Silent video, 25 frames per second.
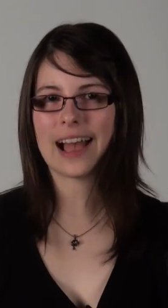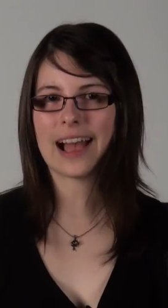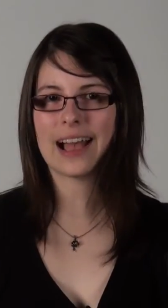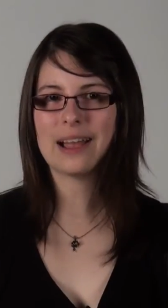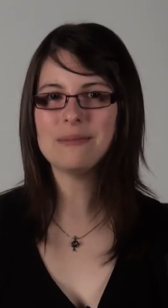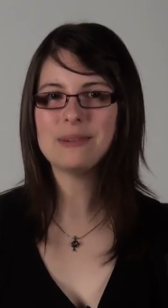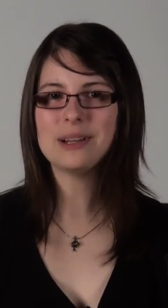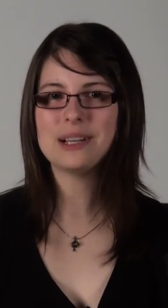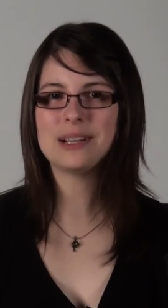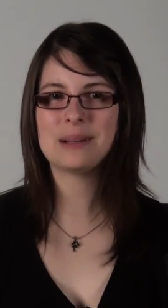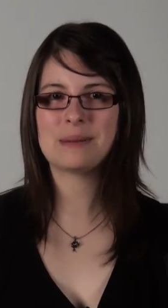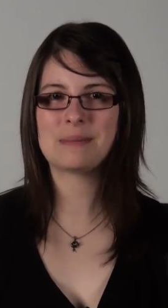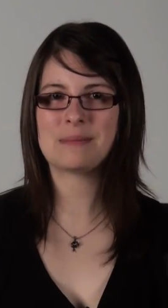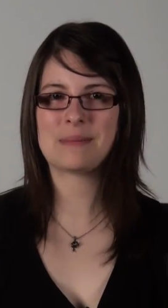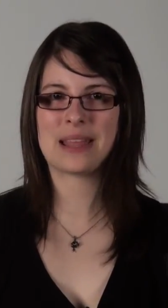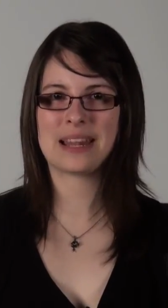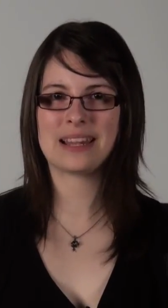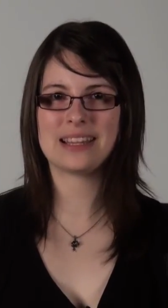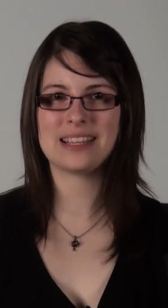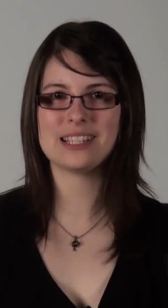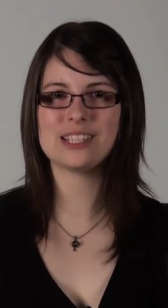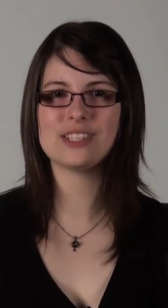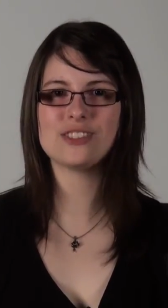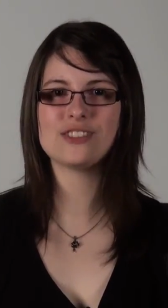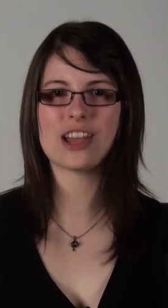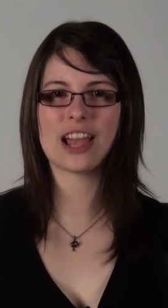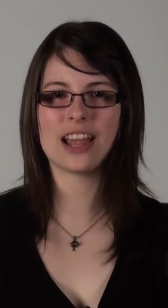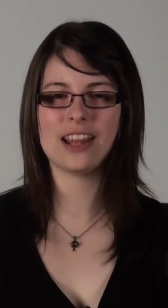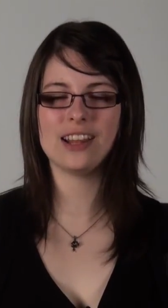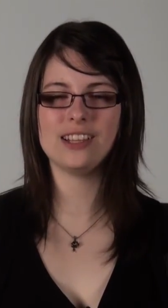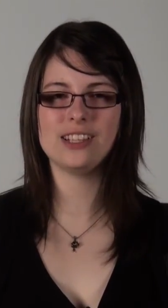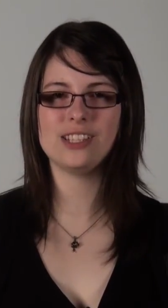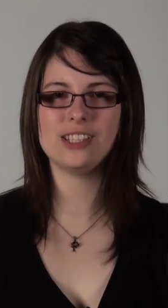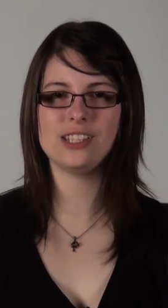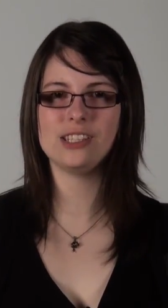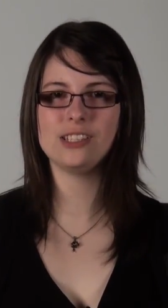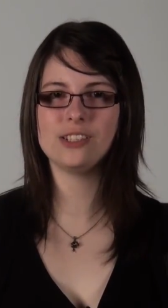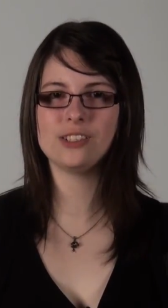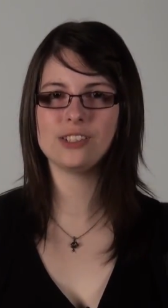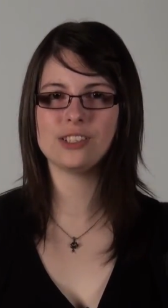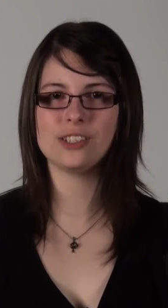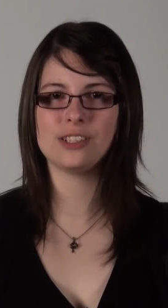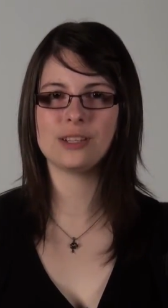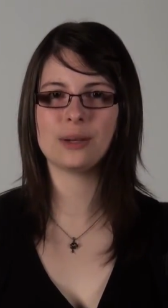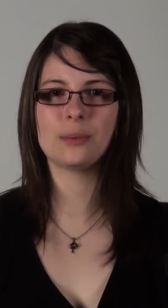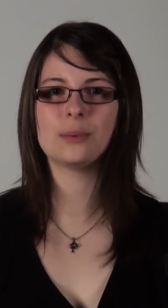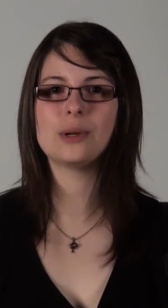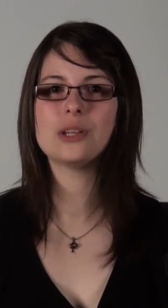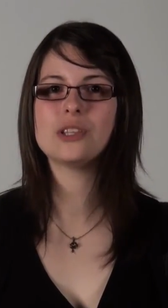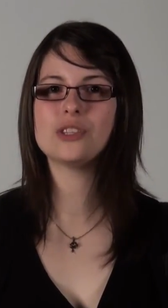I recommend this strategy to
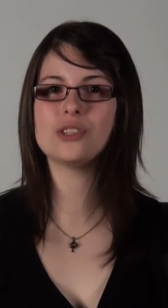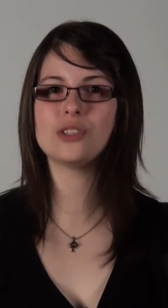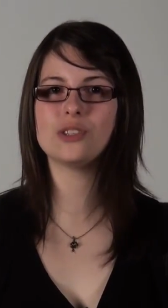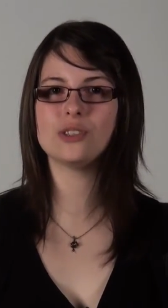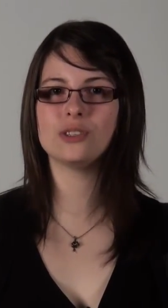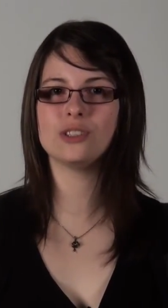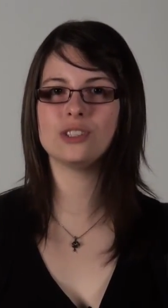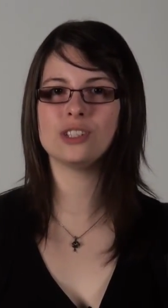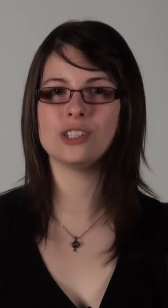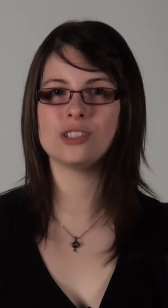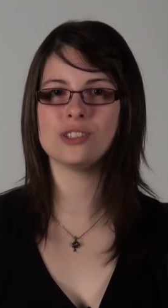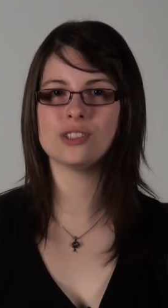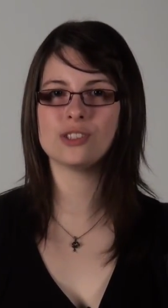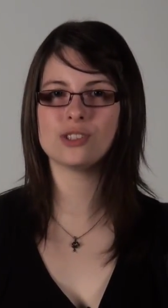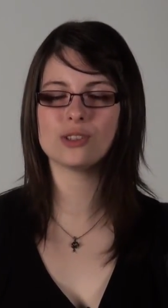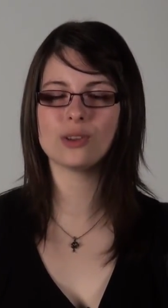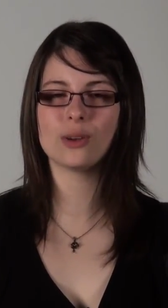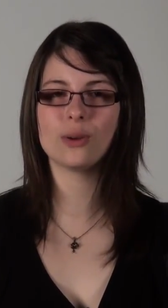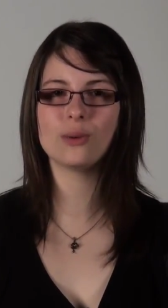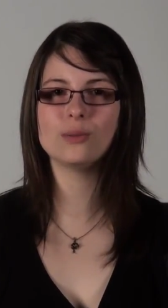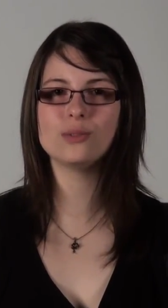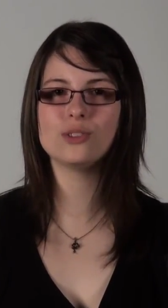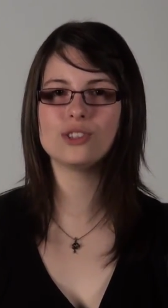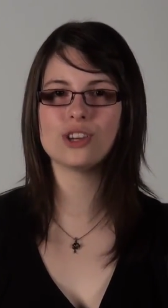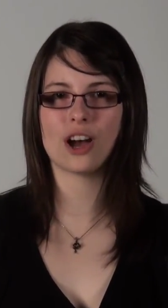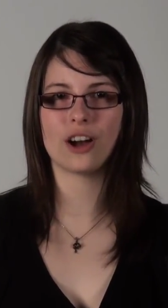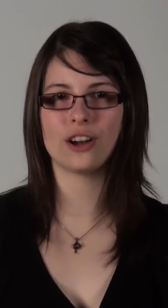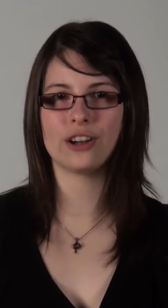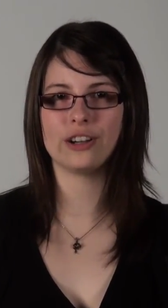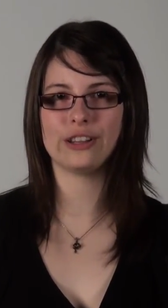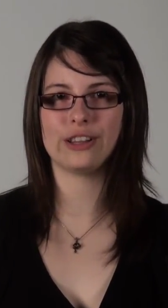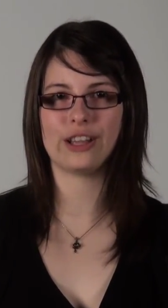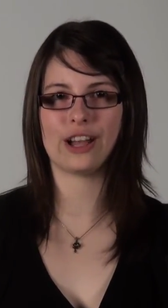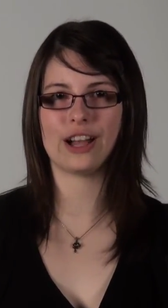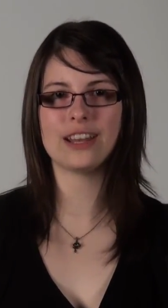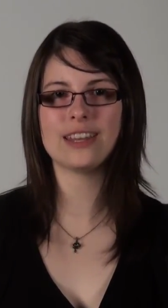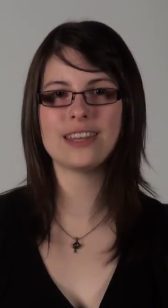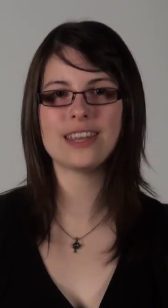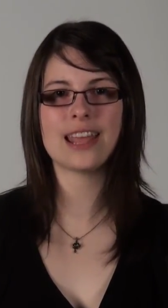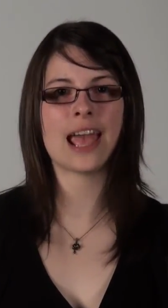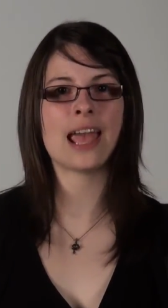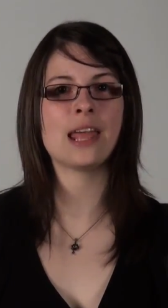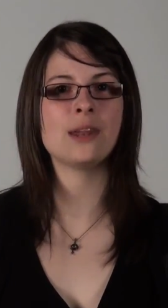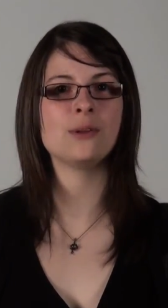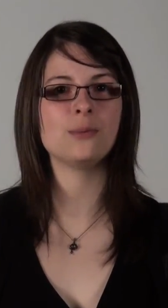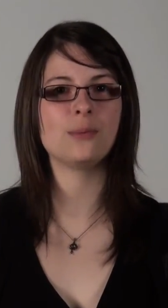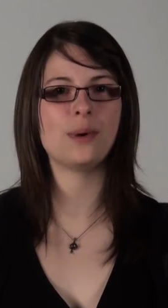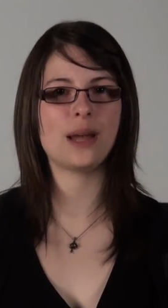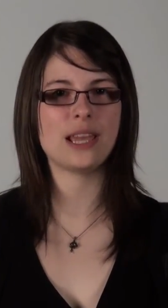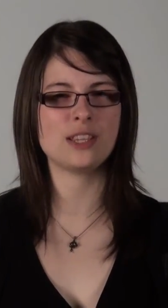deal with students who talk a lot
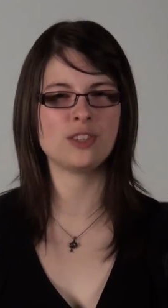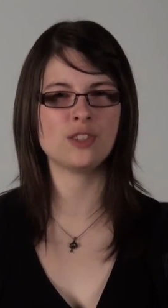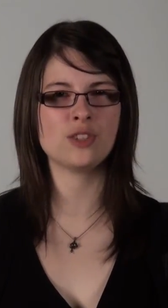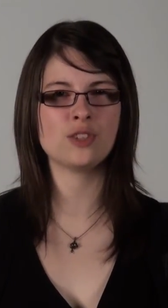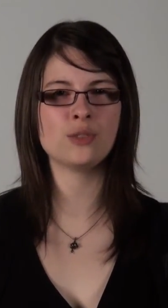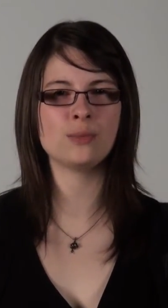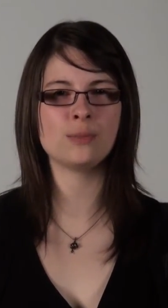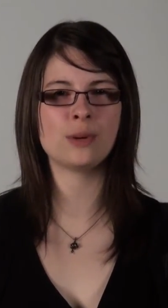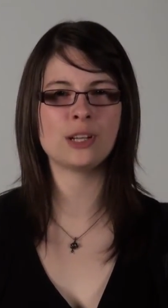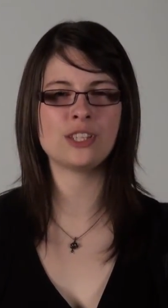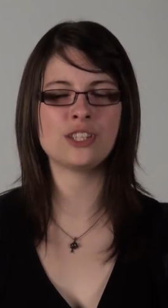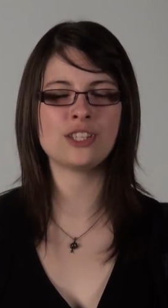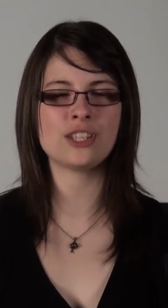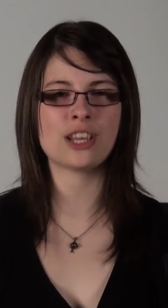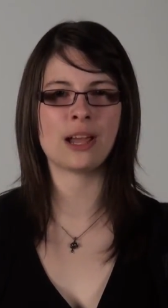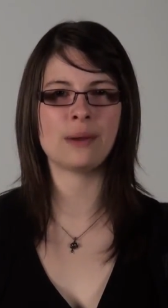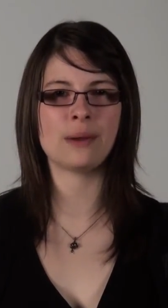and who waste too much